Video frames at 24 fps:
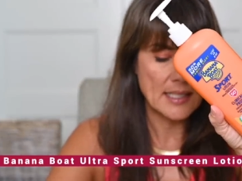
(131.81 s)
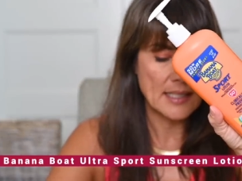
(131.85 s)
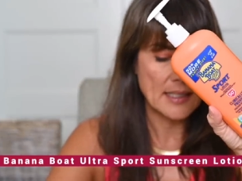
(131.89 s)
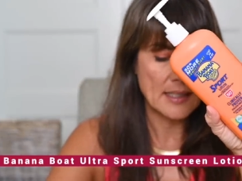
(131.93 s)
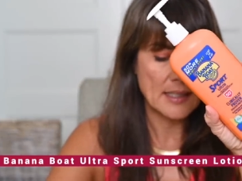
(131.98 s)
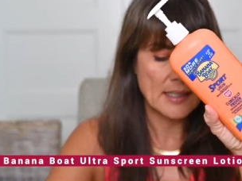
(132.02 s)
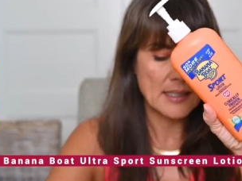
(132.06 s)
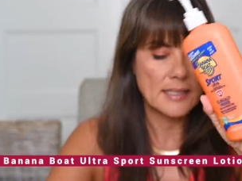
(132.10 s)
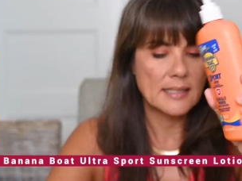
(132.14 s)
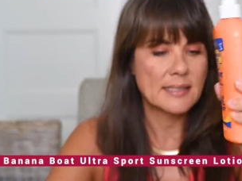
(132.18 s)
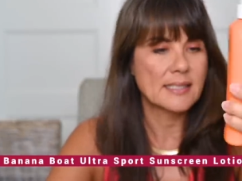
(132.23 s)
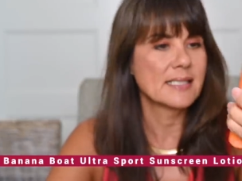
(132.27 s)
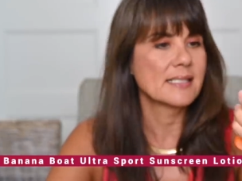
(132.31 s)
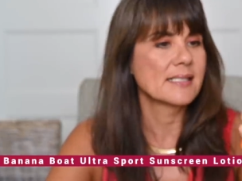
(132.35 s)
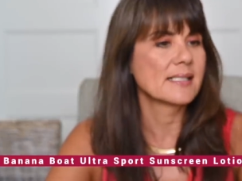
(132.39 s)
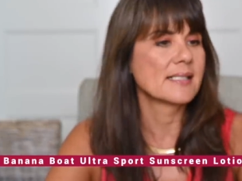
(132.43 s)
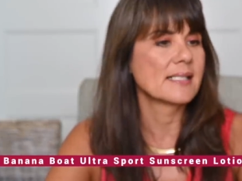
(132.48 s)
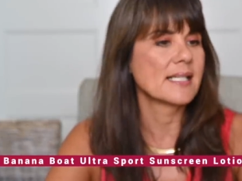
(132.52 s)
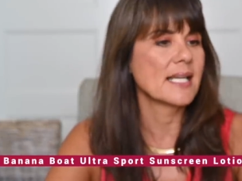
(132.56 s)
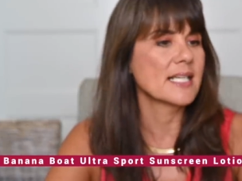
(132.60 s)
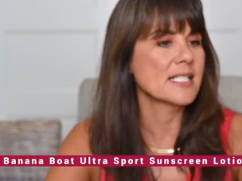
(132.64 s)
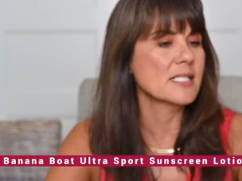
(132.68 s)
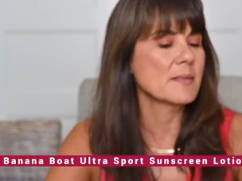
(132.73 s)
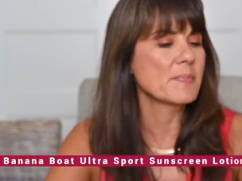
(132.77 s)
Uh, this is
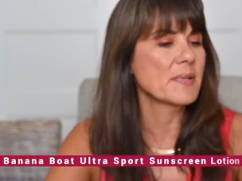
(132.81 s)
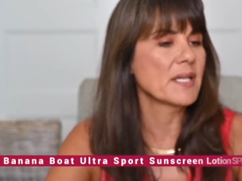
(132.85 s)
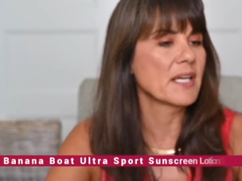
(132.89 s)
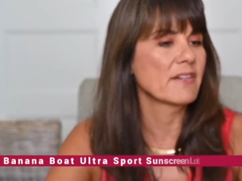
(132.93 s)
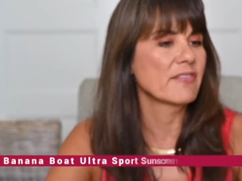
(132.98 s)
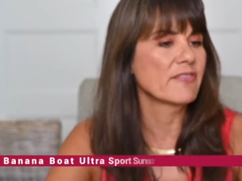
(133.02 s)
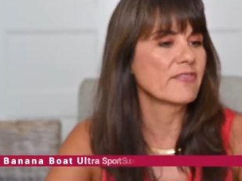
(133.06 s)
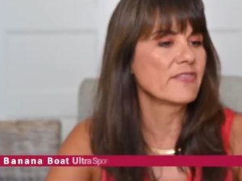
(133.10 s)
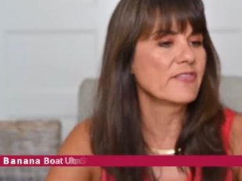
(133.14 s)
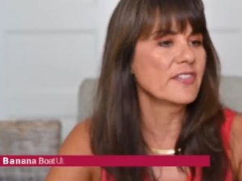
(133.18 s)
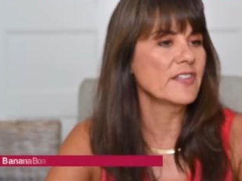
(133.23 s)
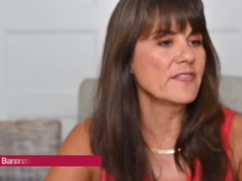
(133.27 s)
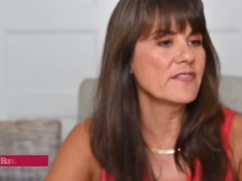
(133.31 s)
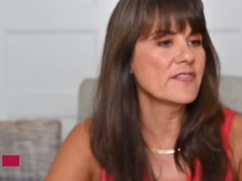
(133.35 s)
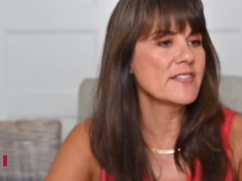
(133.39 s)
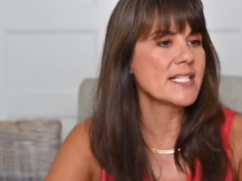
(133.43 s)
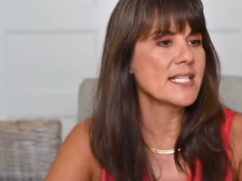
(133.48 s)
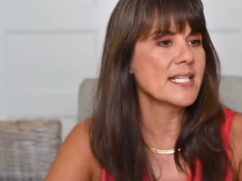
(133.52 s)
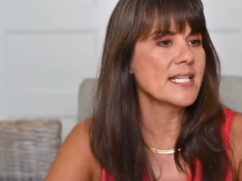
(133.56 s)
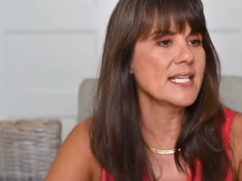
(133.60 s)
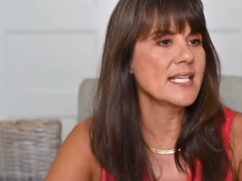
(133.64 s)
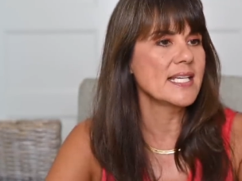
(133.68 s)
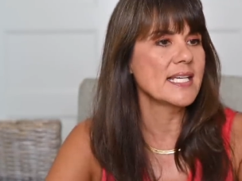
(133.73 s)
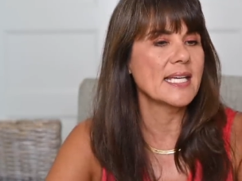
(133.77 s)
an S P F
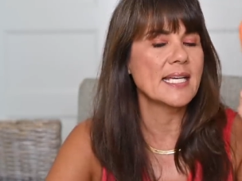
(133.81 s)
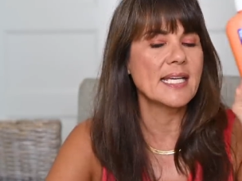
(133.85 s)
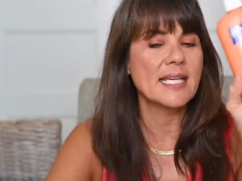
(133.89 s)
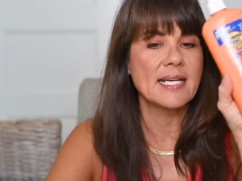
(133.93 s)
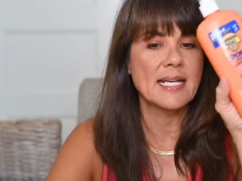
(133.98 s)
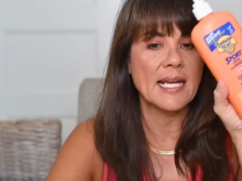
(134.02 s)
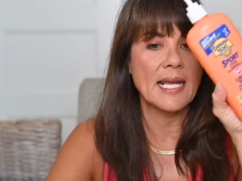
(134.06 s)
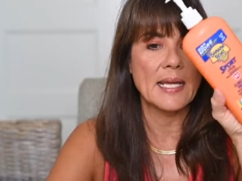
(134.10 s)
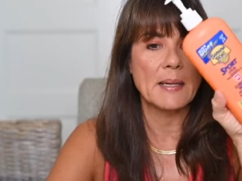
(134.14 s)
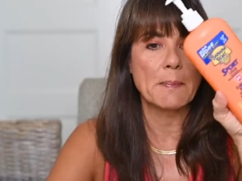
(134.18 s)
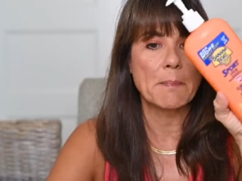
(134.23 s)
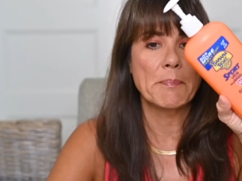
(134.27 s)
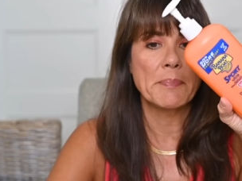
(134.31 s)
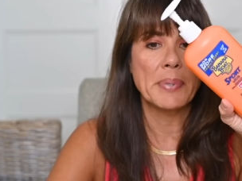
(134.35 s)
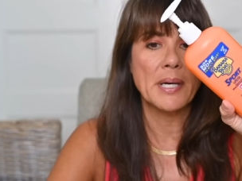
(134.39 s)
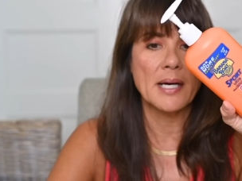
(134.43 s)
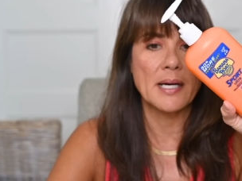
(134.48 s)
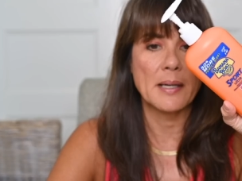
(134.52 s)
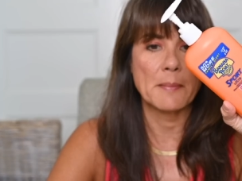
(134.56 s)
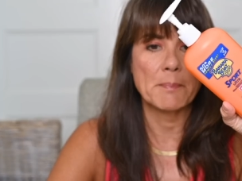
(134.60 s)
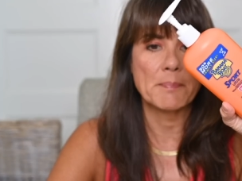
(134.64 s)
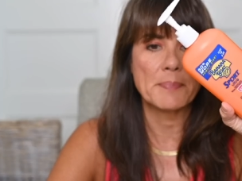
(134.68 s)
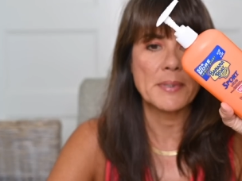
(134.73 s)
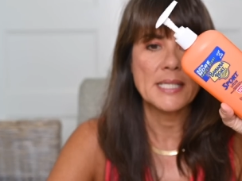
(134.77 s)
fifty in a
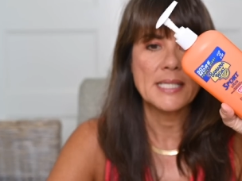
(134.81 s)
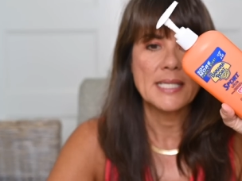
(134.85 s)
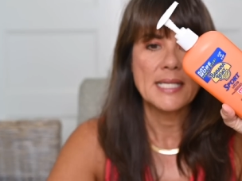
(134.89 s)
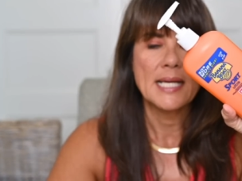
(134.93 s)
pump.